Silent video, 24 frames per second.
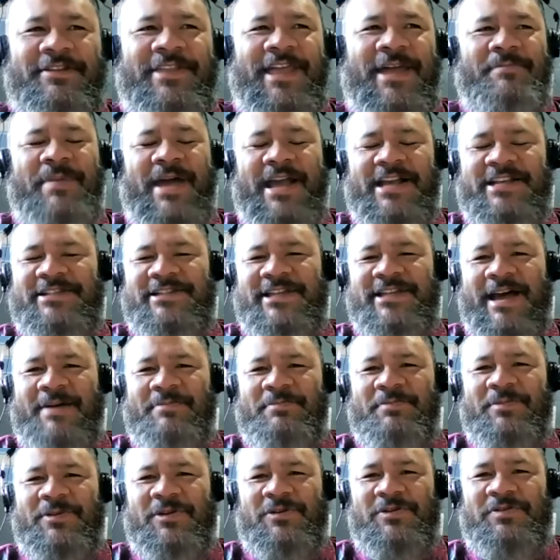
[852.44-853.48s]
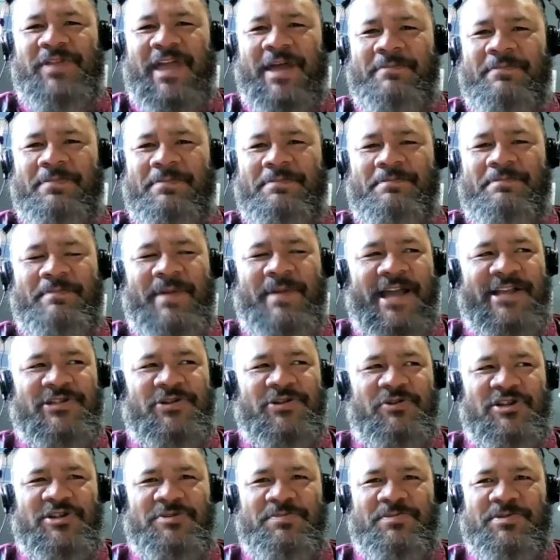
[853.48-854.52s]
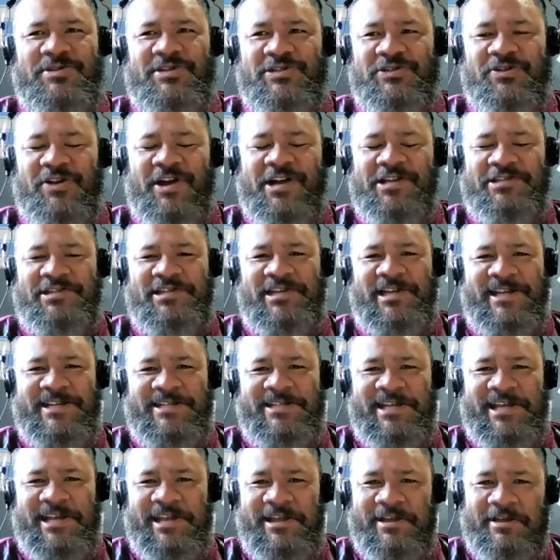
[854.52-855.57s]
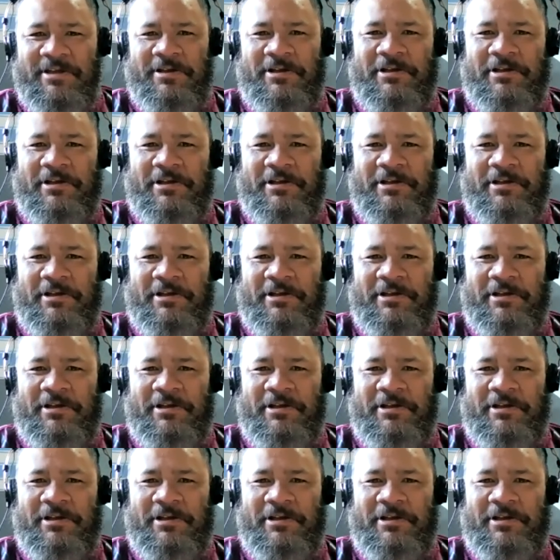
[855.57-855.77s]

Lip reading: That makes Christmases nice and easy.